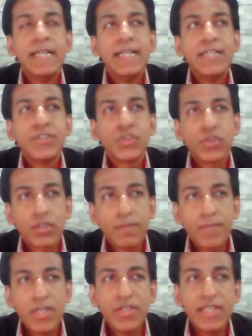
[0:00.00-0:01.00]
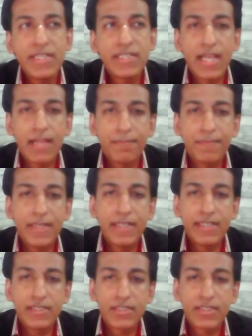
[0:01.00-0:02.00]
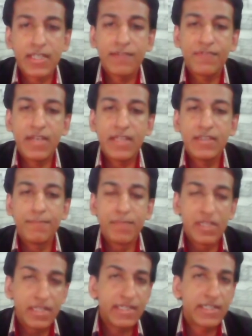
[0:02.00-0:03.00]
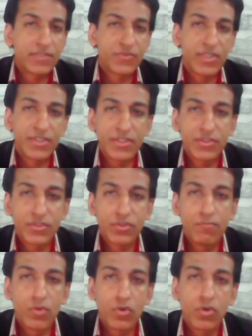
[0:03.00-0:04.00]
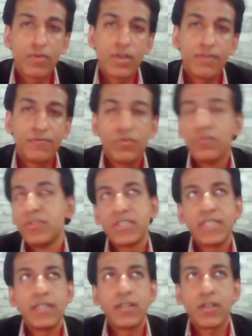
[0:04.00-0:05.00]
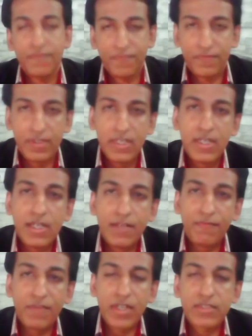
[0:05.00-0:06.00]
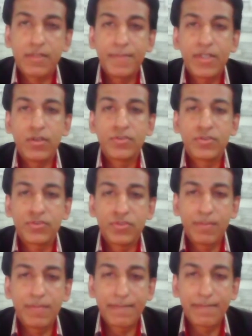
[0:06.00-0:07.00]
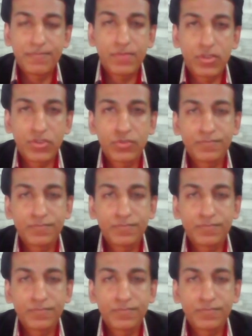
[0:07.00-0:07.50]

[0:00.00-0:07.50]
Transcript: So the community is helping itself and they're building the station. So moreover, we will see a lot of influx coming on to the map also.